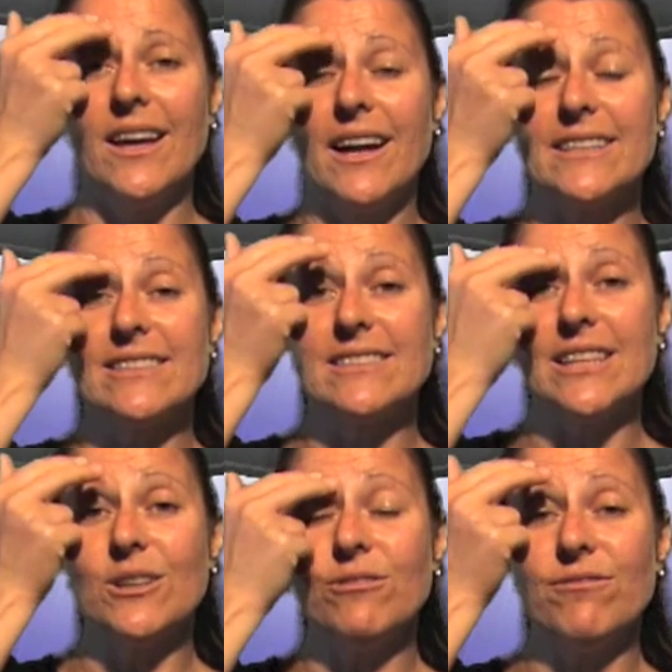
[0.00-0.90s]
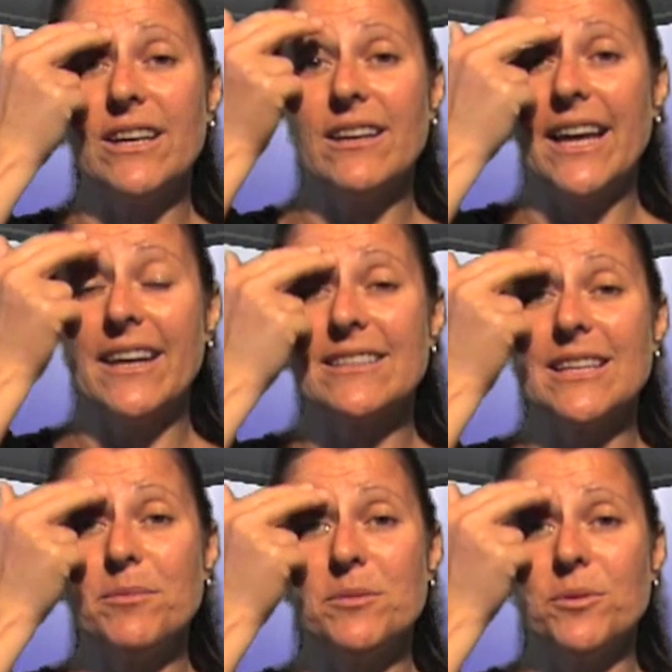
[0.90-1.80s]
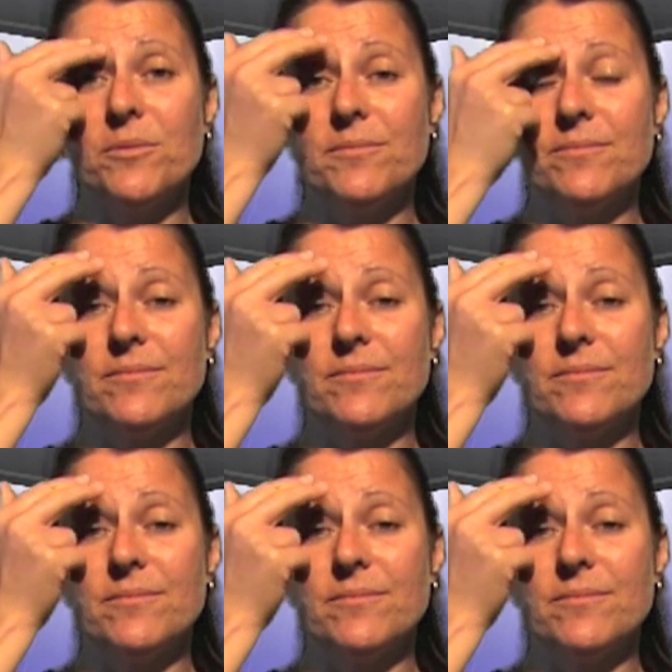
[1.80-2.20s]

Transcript: I still feel unacceptable,